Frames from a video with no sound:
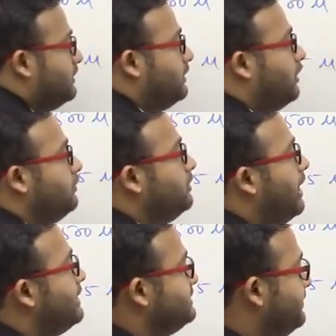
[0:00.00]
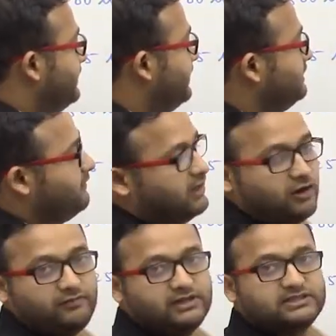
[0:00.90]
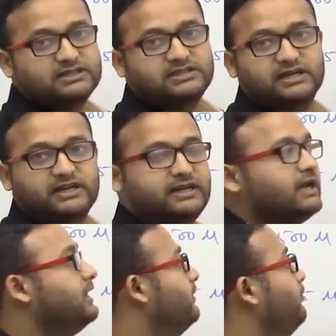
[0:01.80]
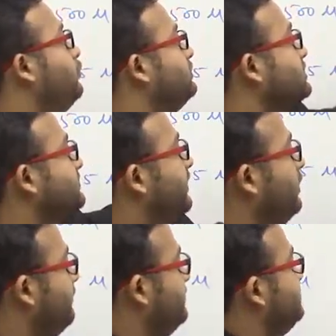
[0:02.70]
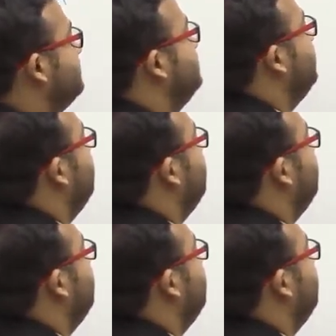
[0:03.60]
Now you have estimated the value of D16 D10. Put this value of D16